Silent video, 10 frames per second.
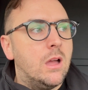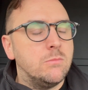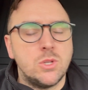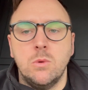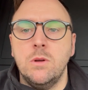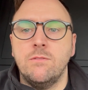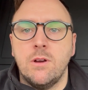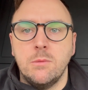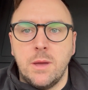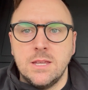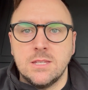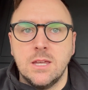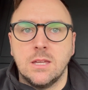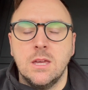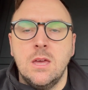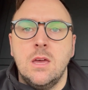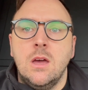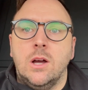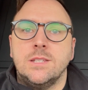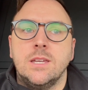So I went very basic.
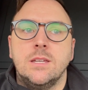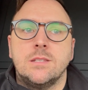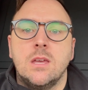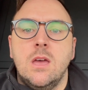I did